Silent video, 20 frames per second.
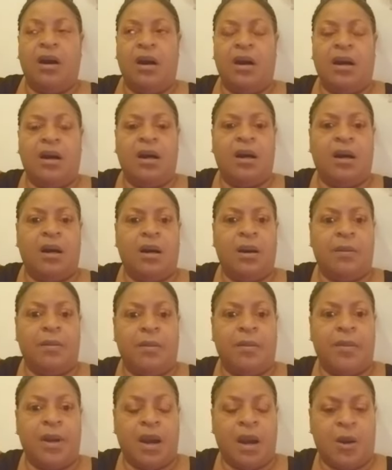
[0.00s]

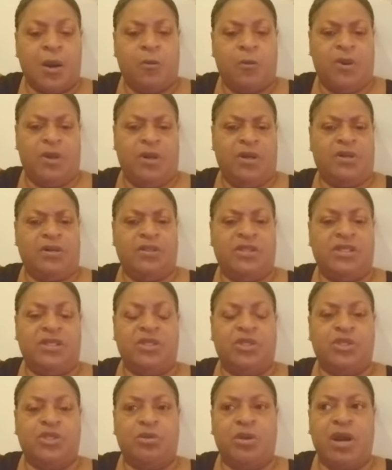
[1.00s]
our
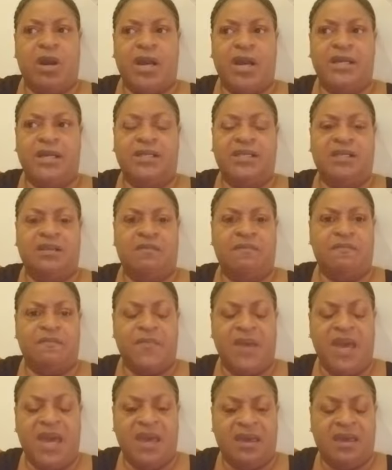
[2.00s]
wheels and trying to
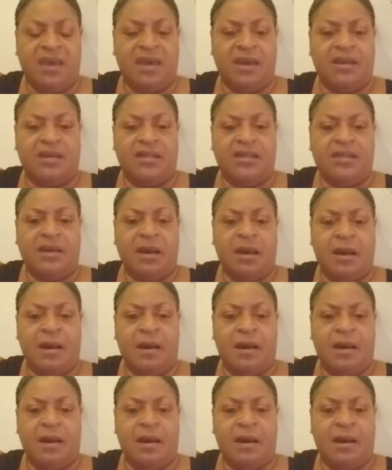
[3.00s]
make it.